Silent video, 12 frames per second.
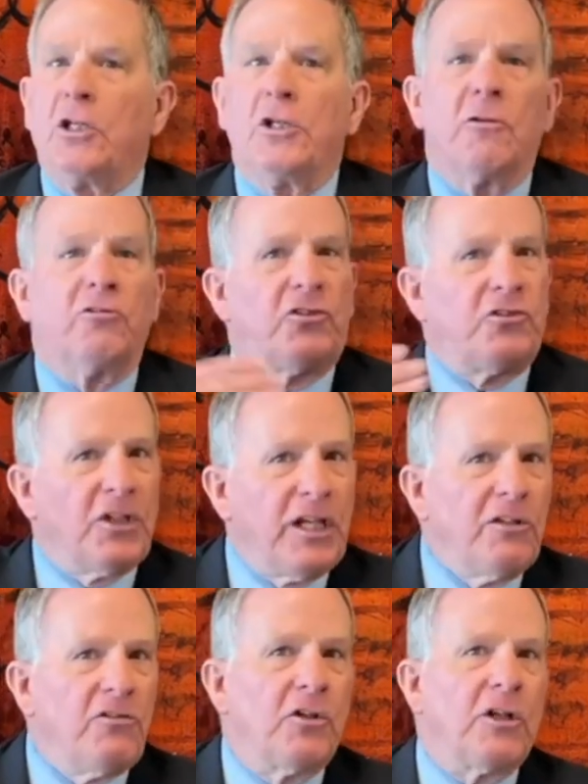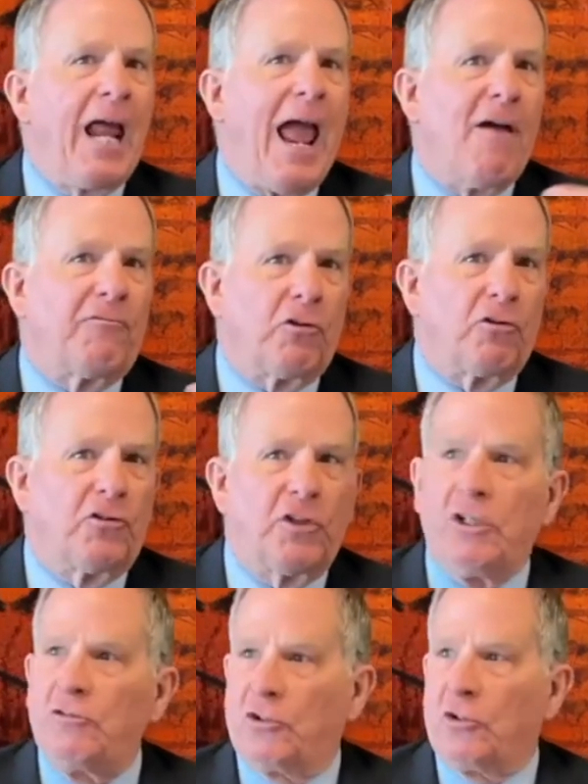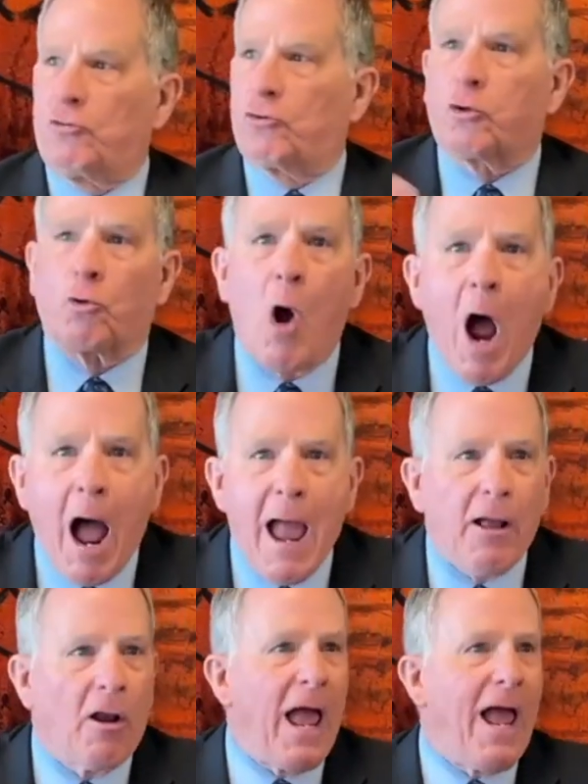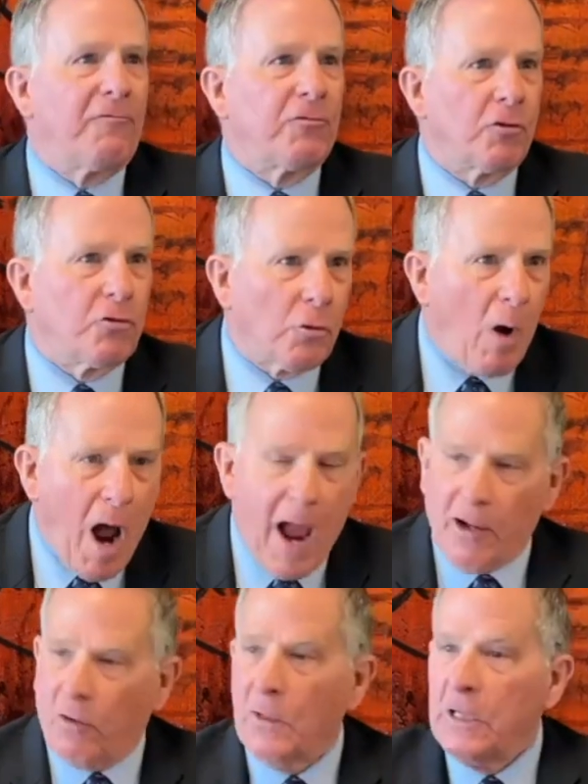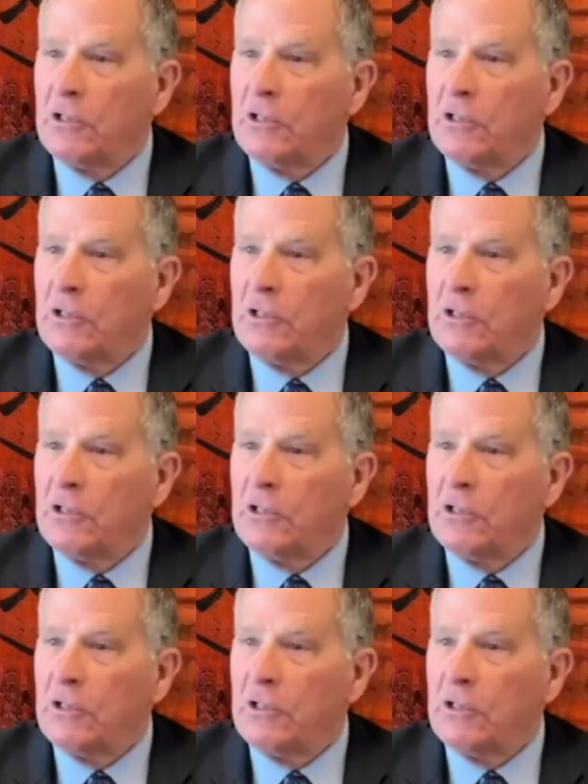season after season, trial after trial,